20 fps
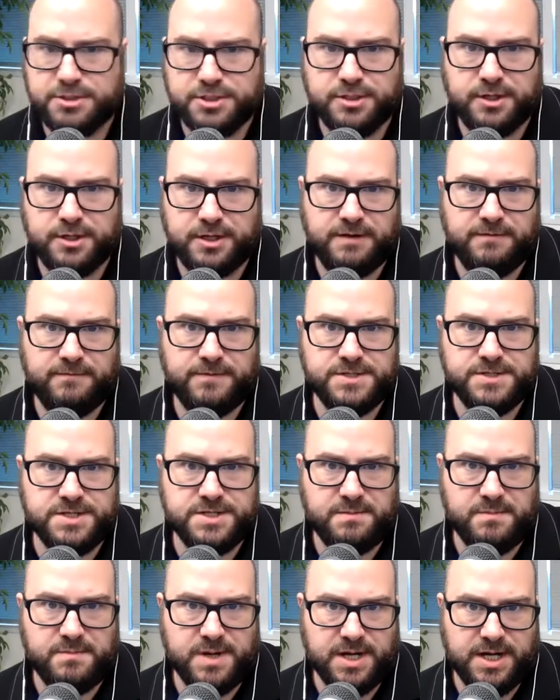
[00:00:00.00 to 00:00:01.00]
was looking for
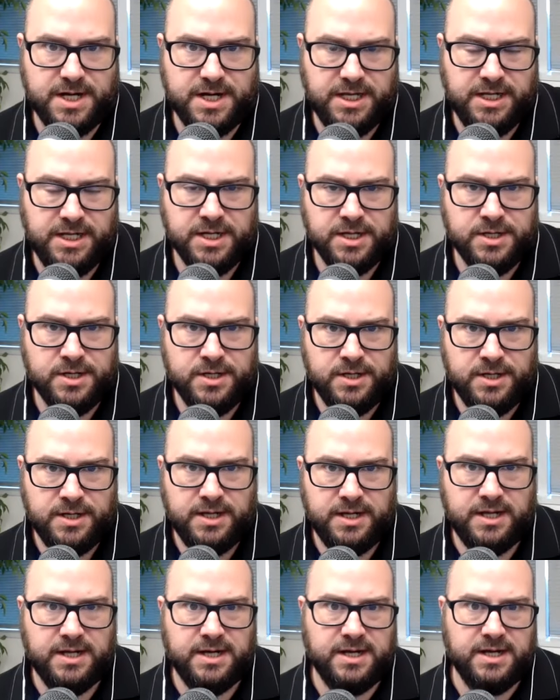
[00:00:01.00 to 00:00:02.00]
somebody
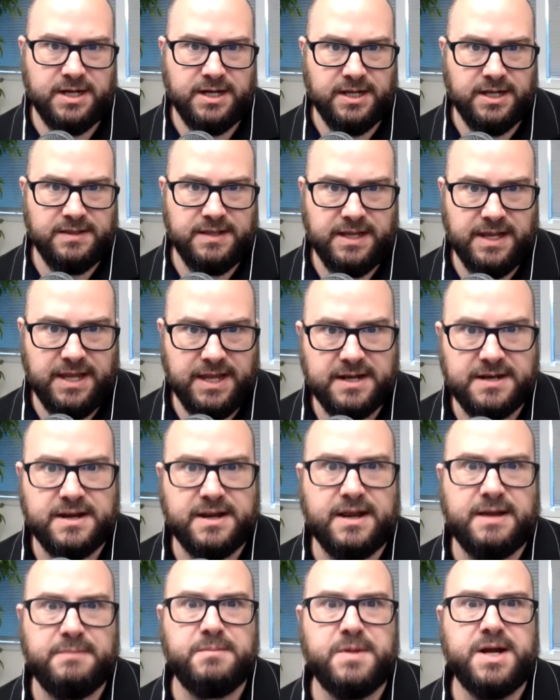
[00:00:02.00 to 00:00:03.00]
in the
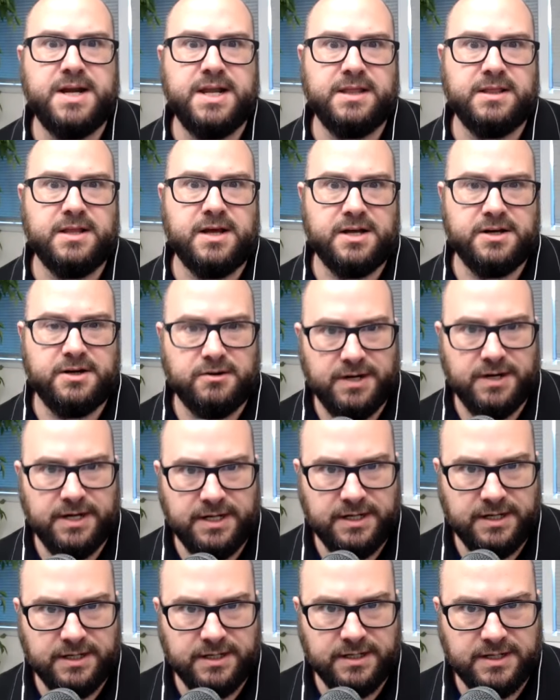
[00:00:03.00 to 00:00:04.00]
anti-money
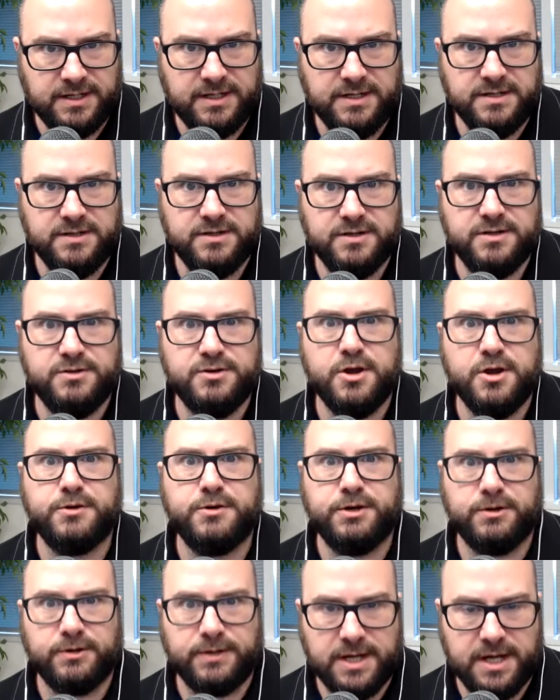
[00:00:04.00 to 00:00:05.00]
laundering, know
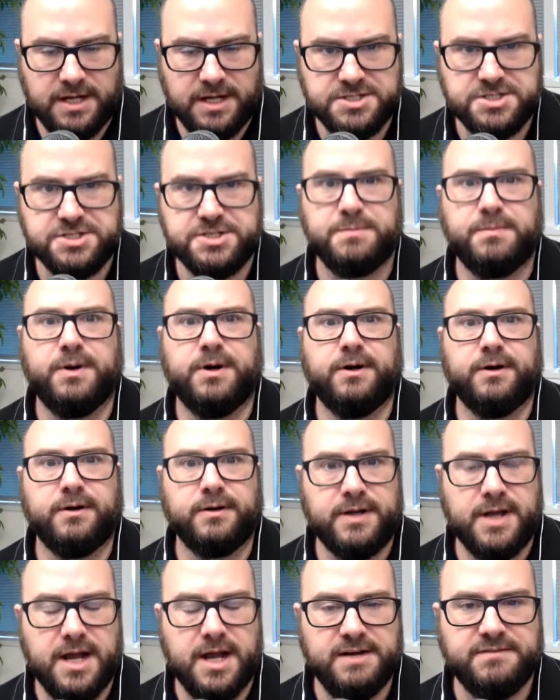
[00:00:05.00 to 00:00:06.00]
your
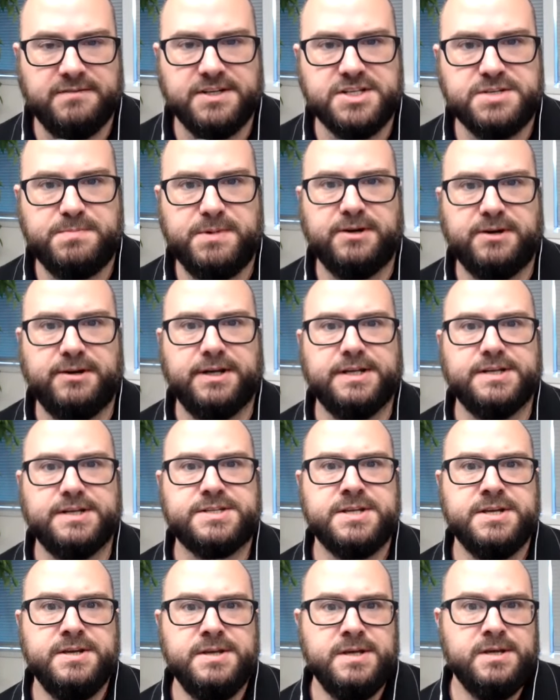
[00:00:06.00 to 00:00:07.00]
customer kind of
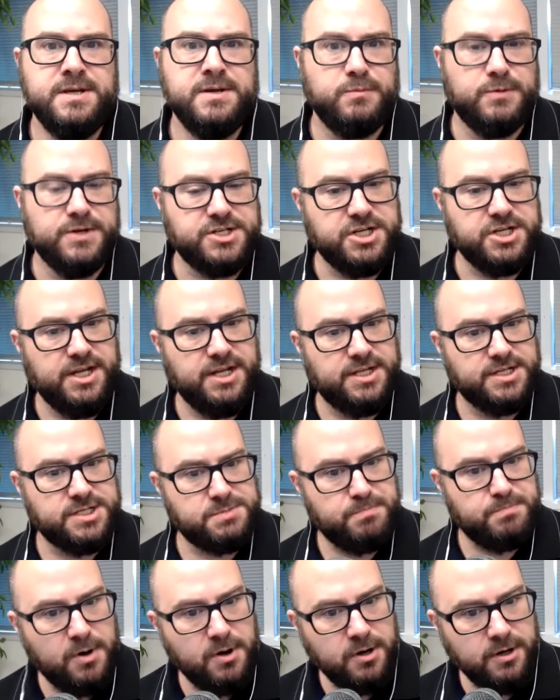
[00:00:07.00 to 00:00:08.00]
experience, which
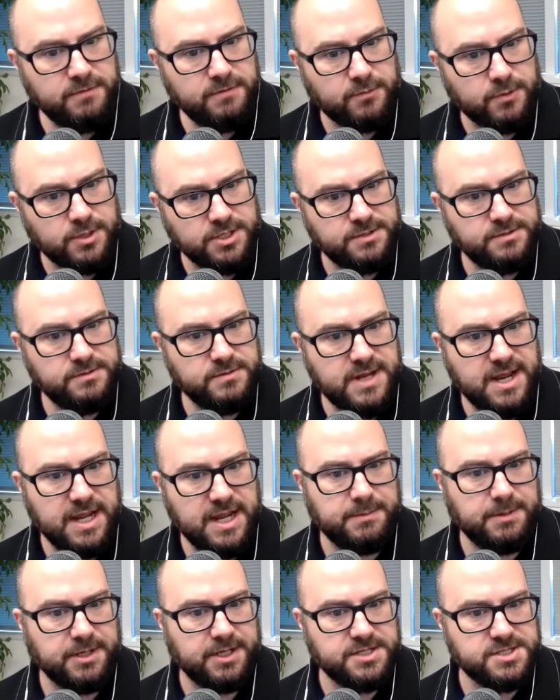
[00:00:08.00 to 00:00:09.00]
is part of what
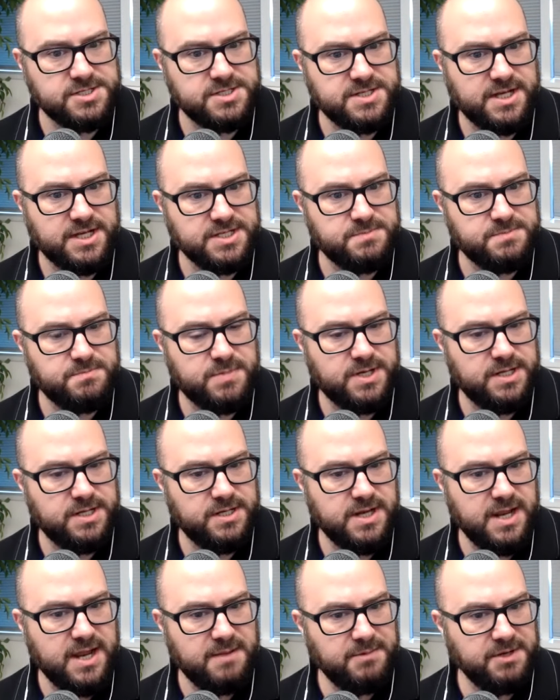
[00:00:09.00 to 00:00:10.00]
Amiqus does,
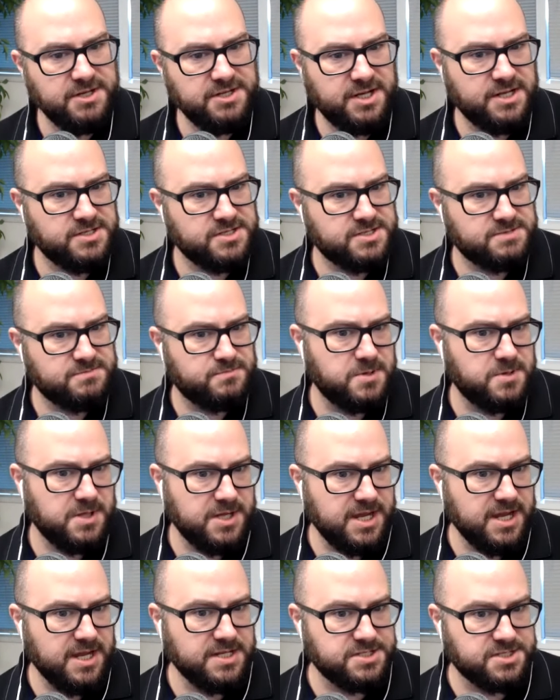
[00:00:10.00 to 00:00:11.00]
but Amiqus
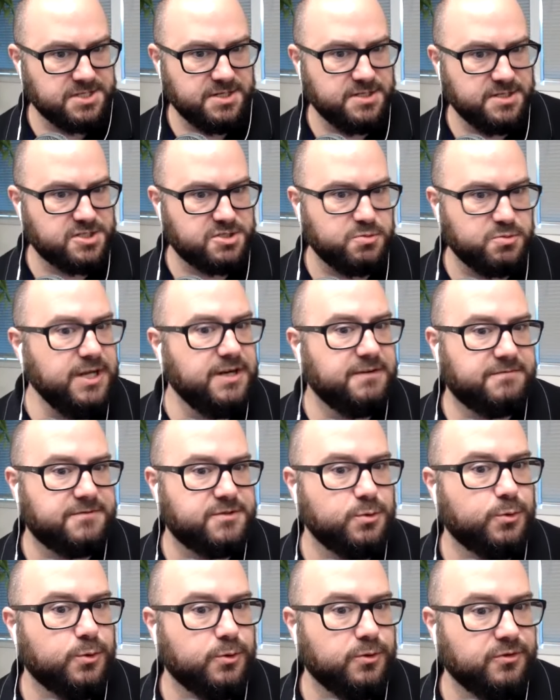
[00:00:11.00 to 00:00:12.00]
really has a suite of
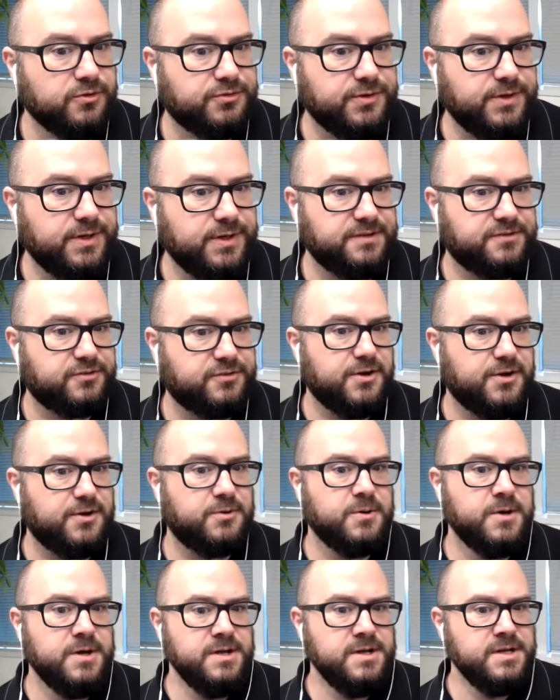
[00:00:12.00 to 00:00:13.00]
tools.
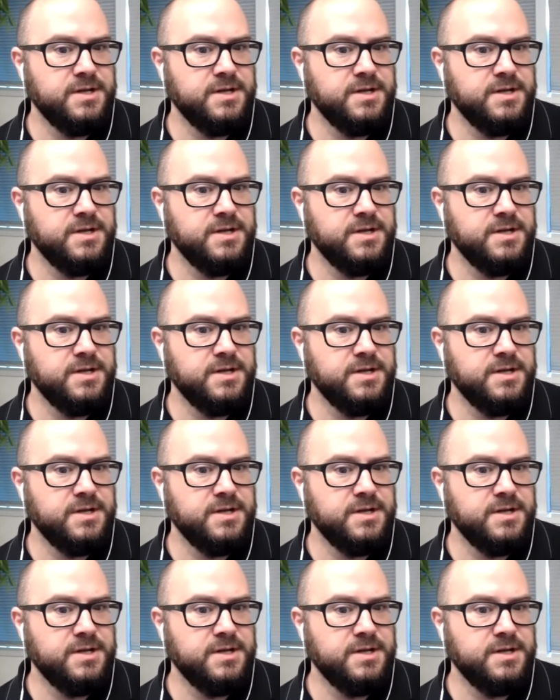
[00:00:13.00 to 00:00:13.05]
So